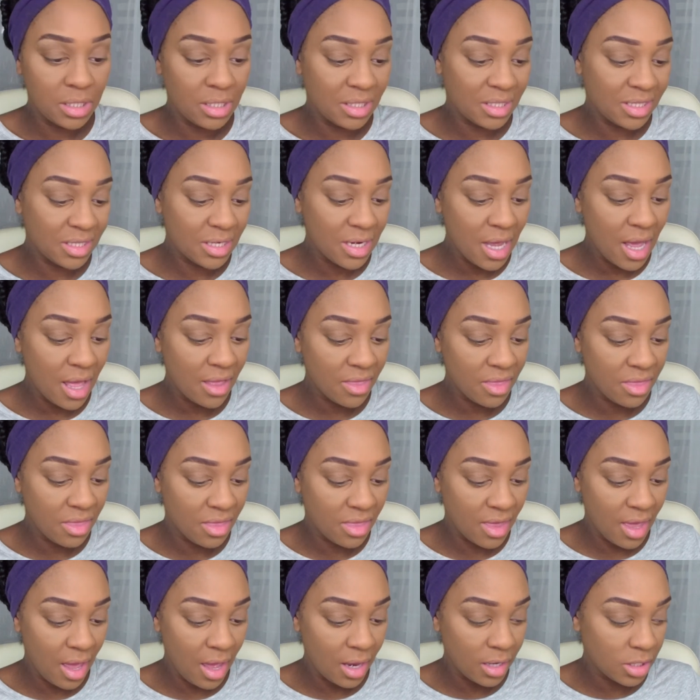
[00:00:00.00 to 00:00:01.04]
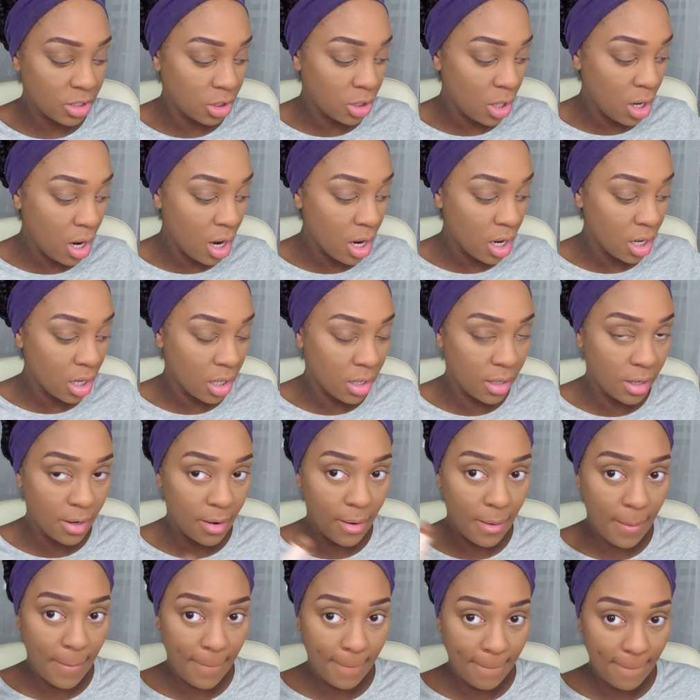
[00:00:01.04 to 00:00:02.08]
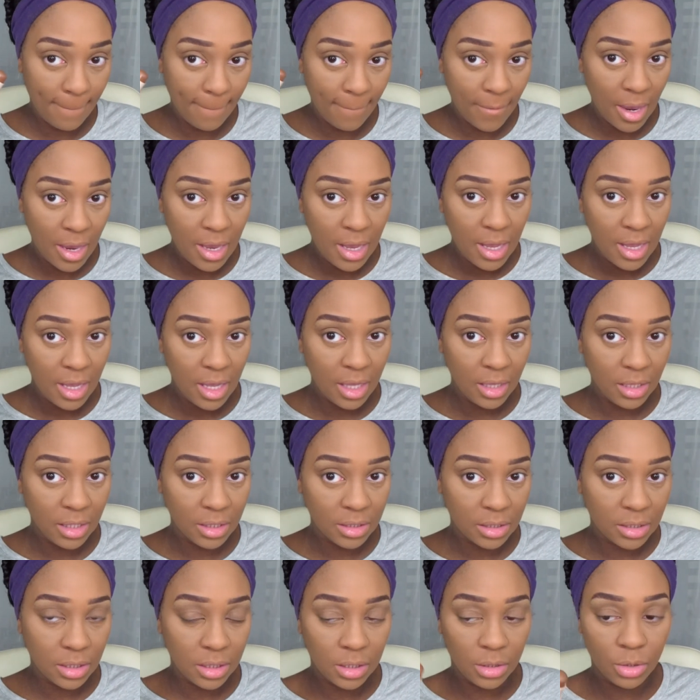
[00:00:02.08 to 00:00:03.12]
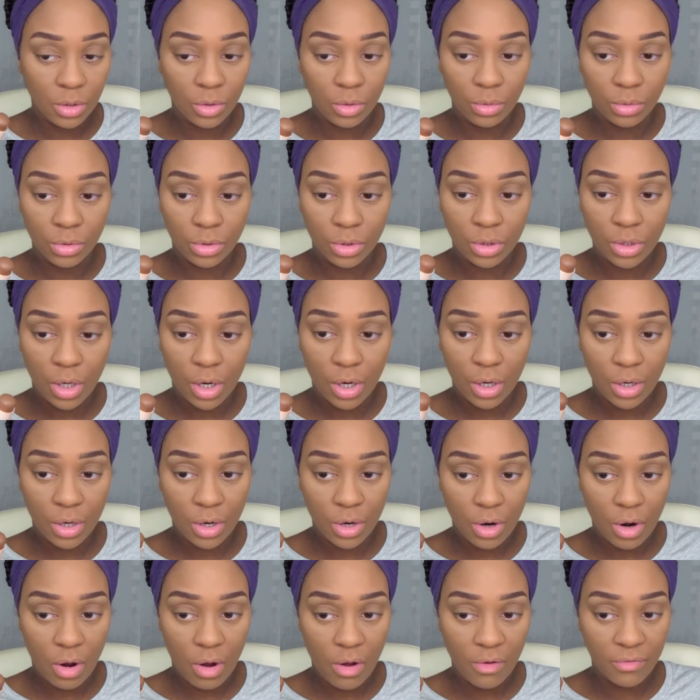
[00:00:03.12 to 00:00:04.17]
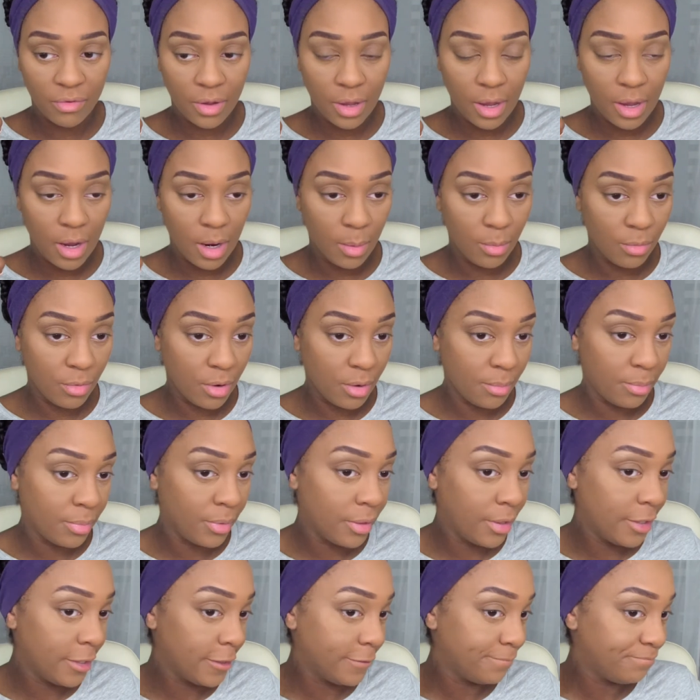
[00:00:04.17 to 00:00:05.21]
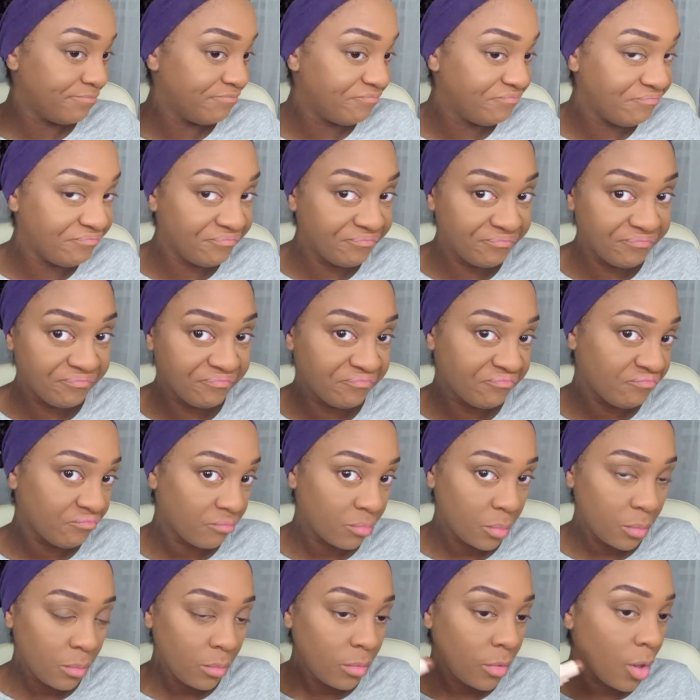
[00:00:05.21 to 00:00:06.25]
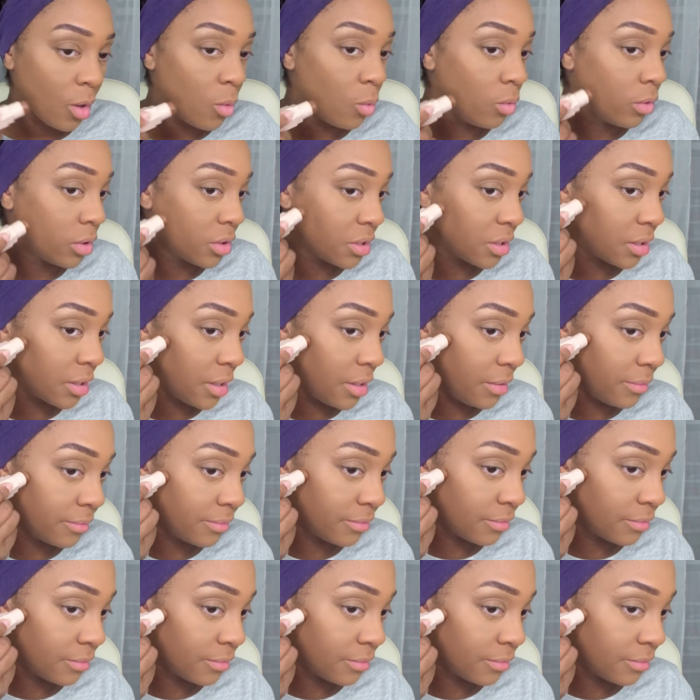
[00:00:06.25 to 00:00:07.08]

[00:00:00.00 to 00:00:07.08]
is not that dark. It looks a little darker off camera, but we'll see.